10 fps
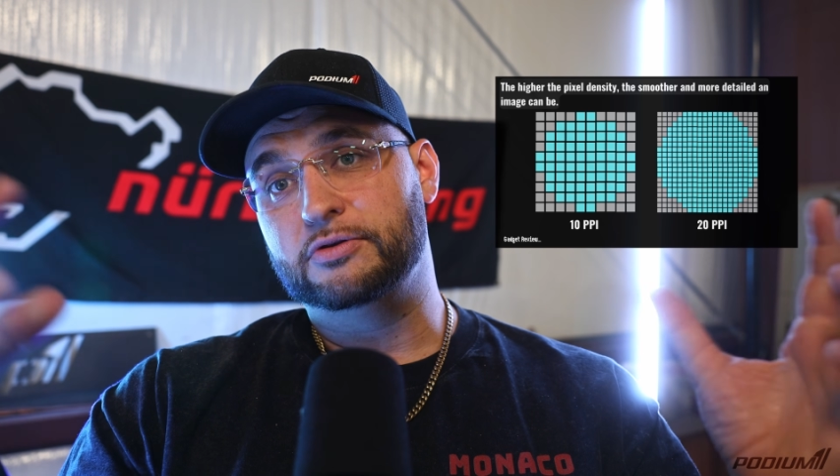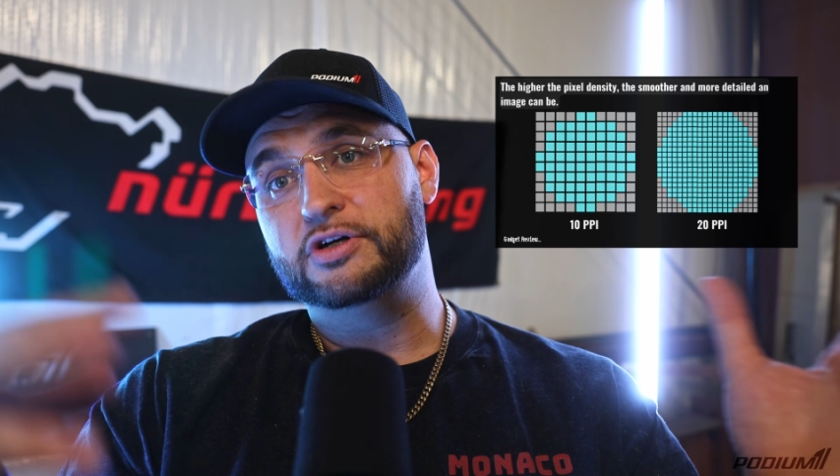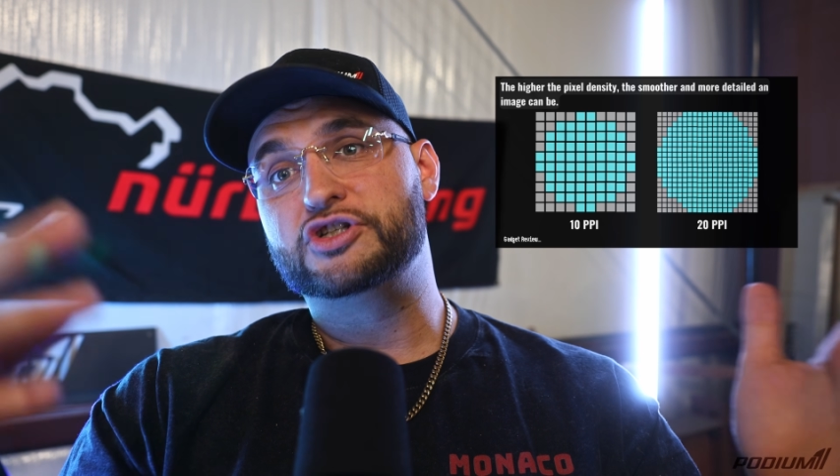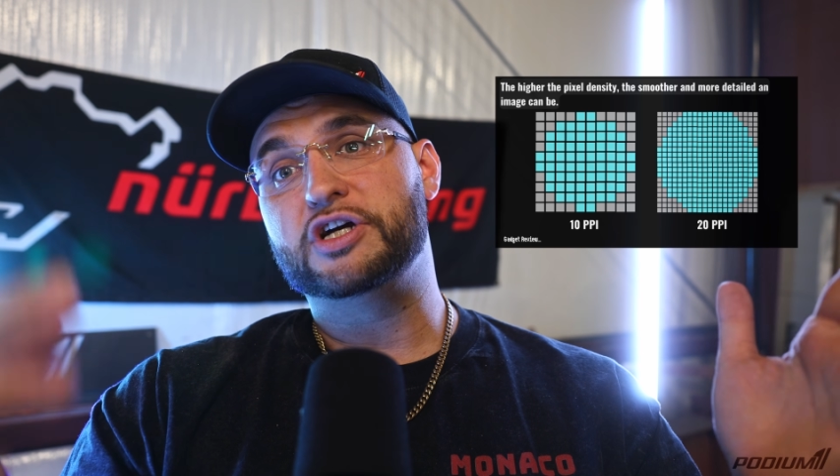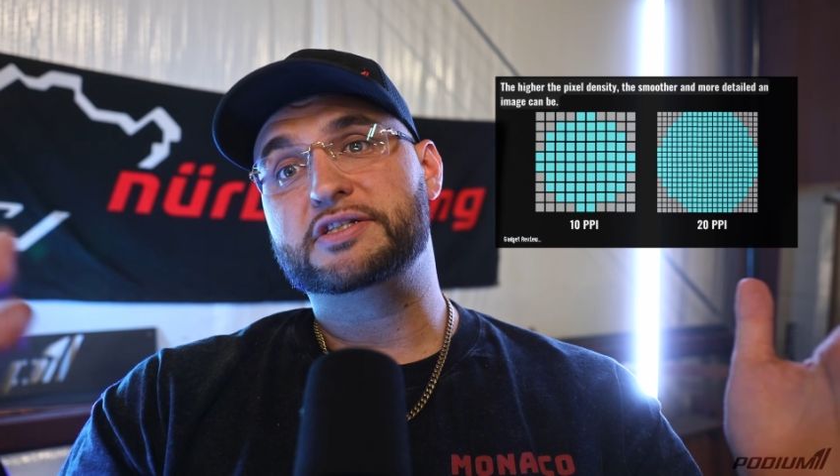
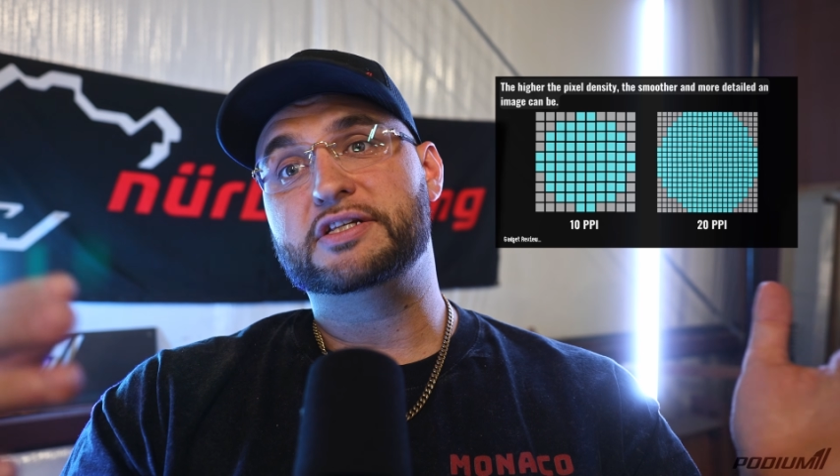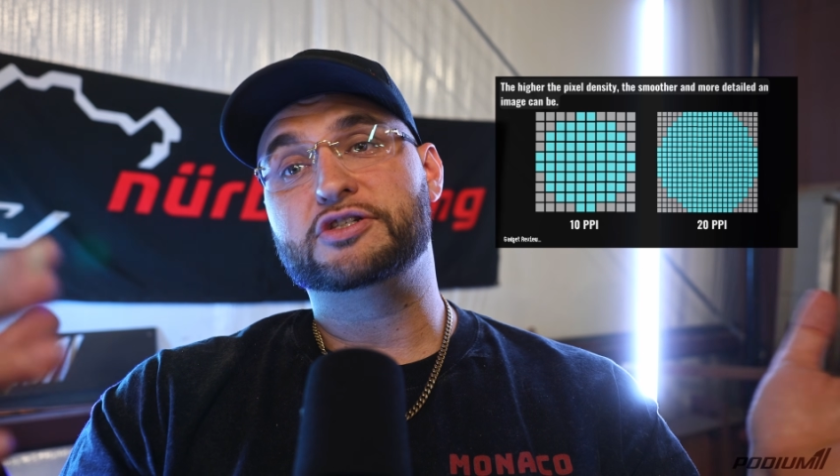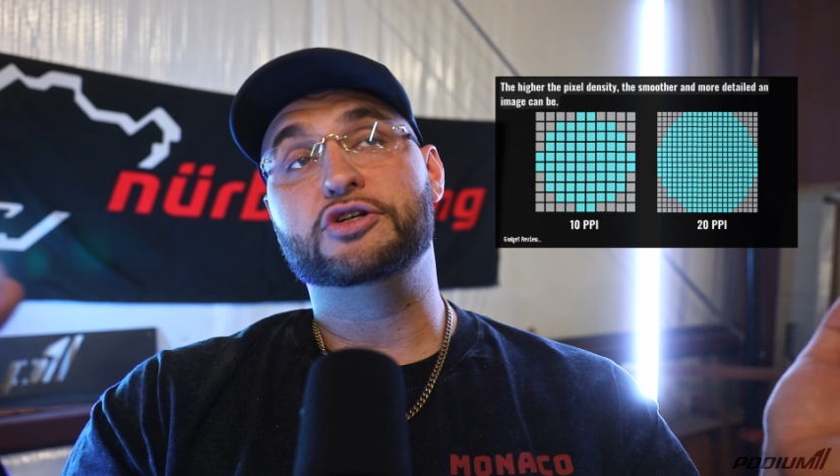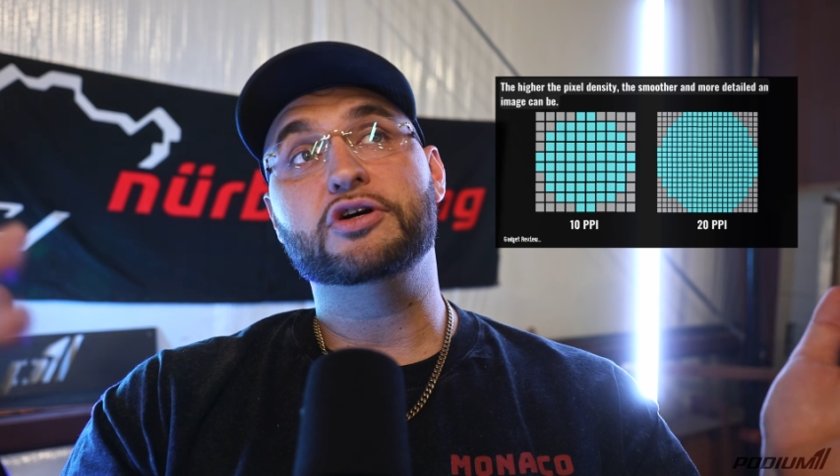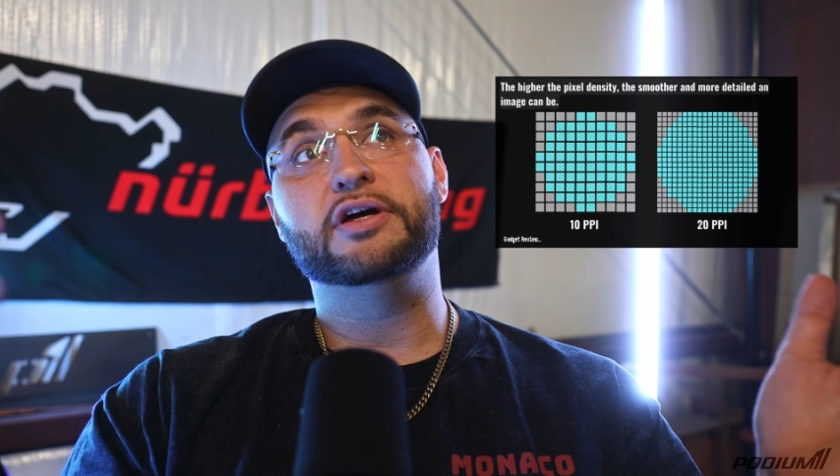look just
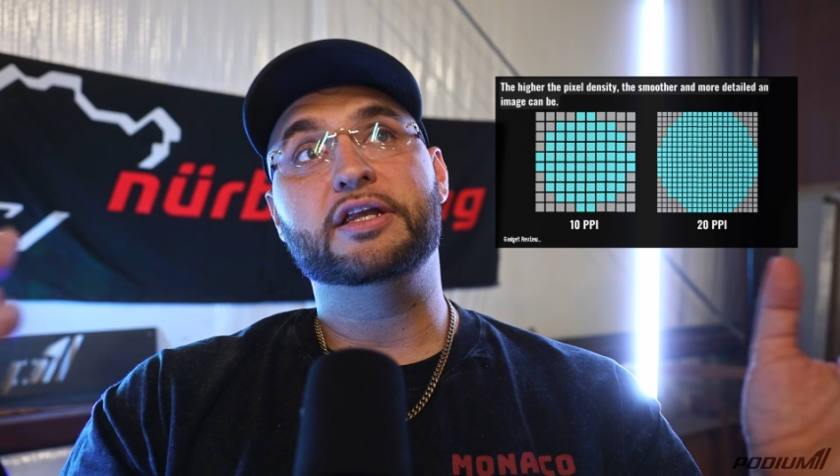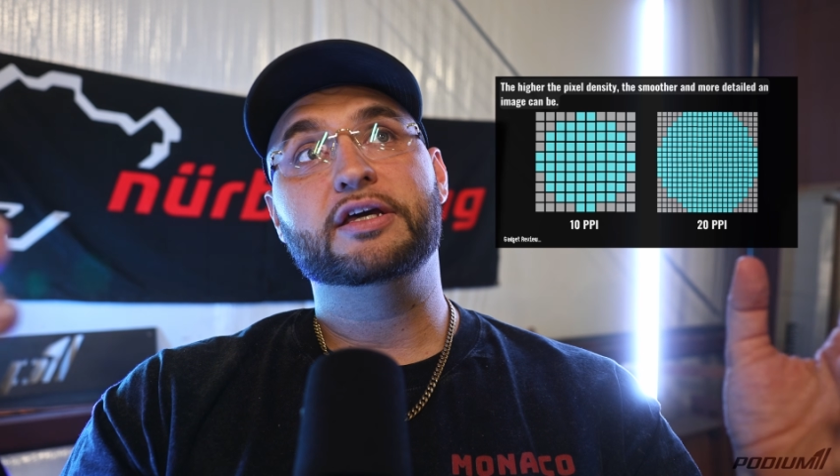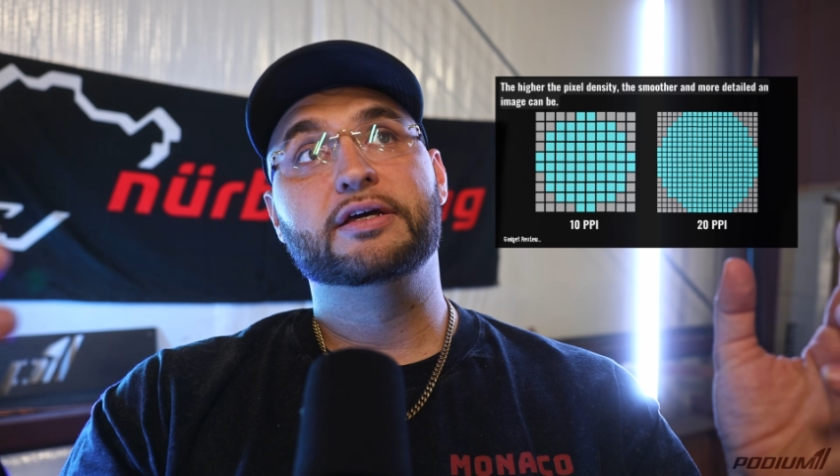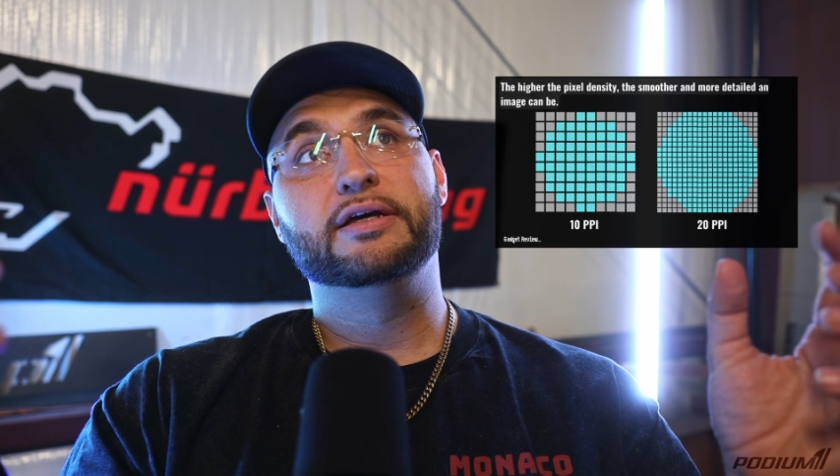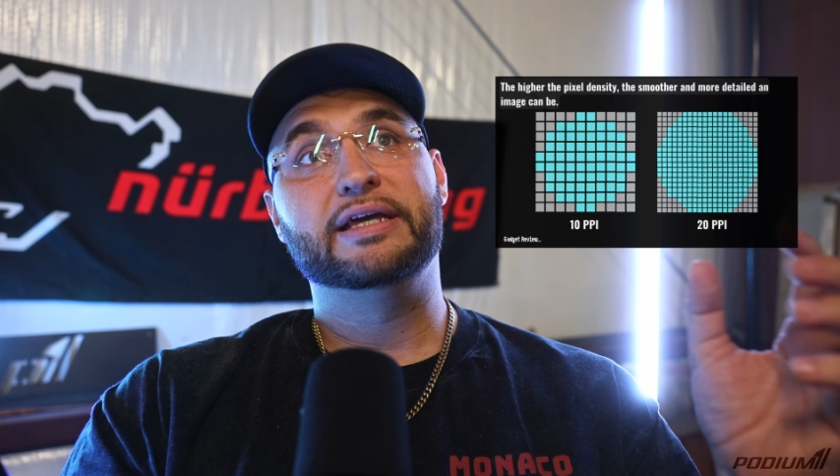as
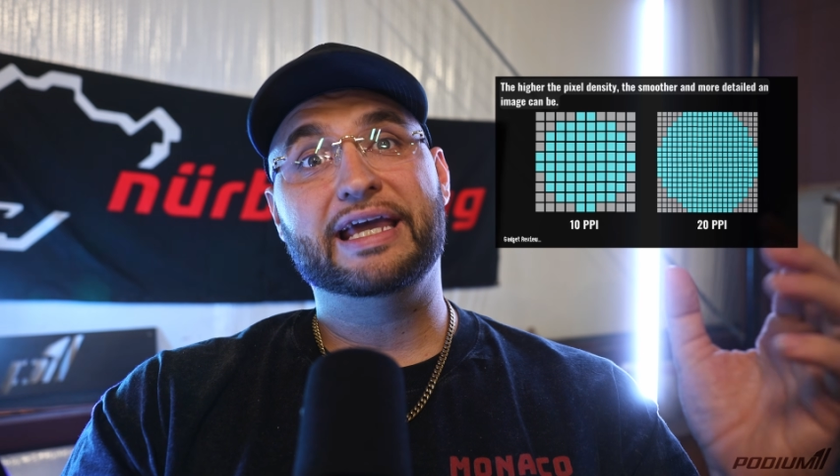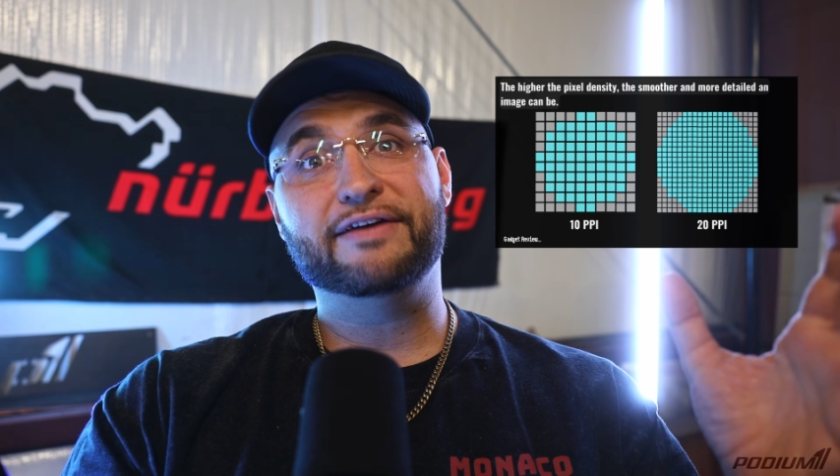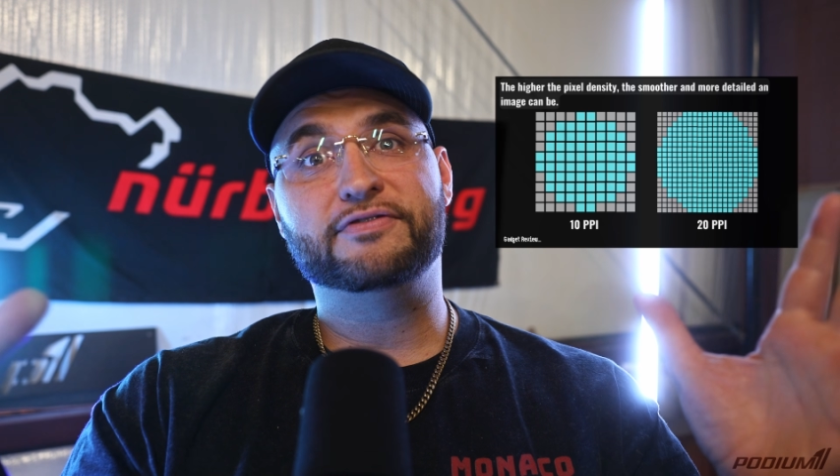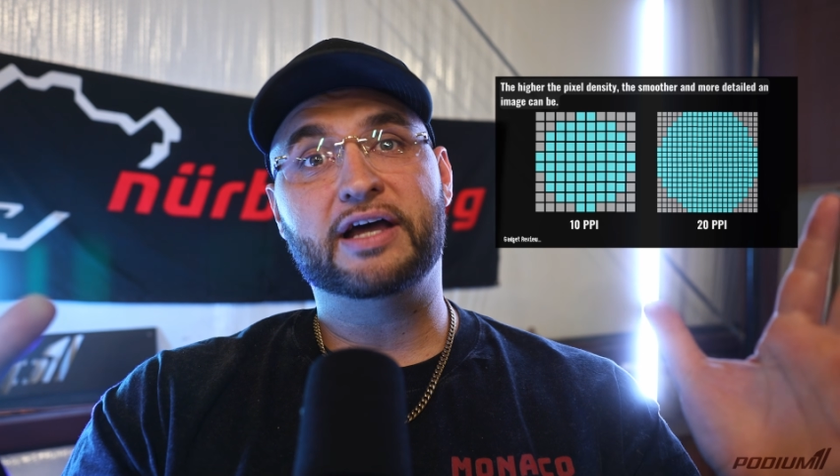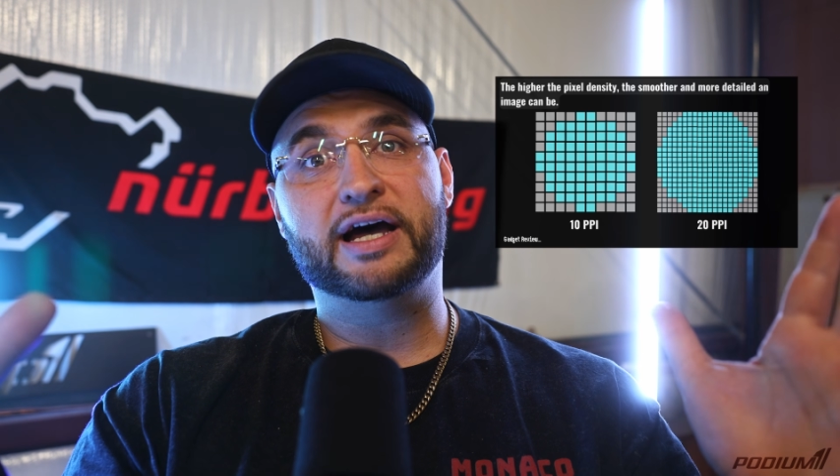good,
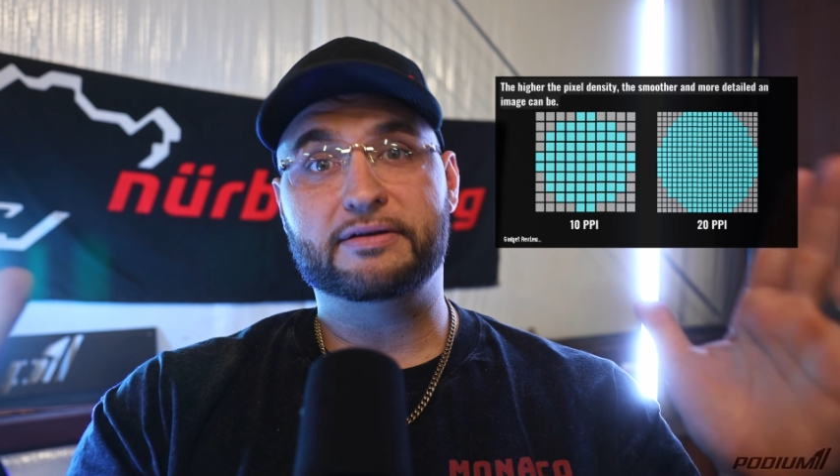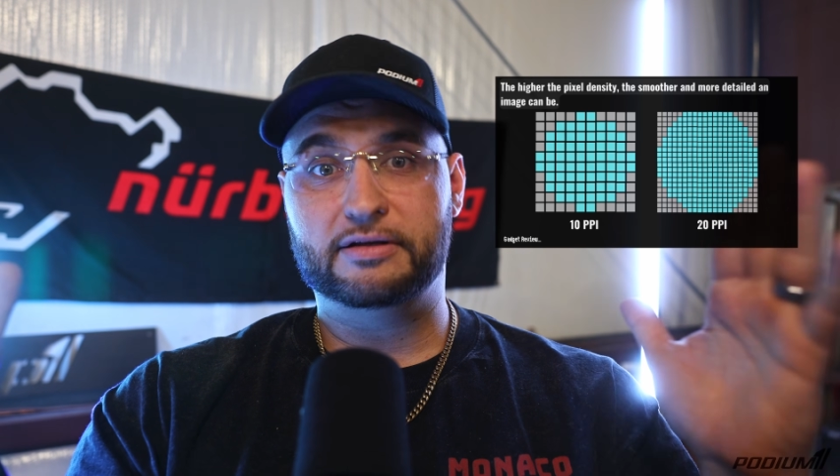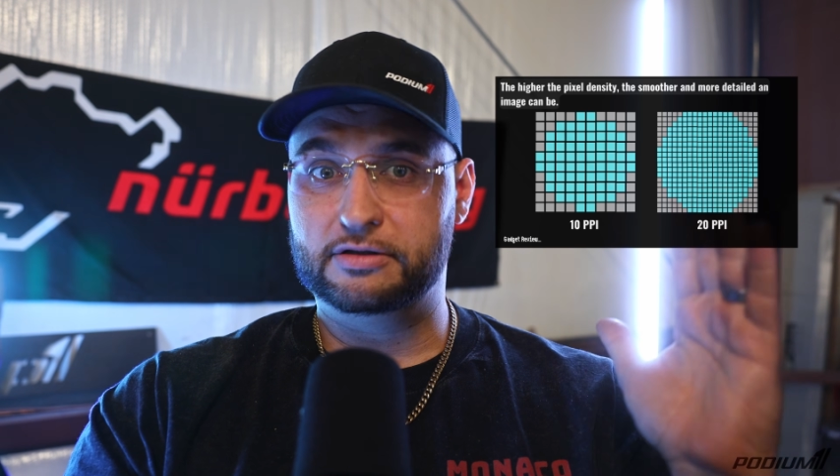if not,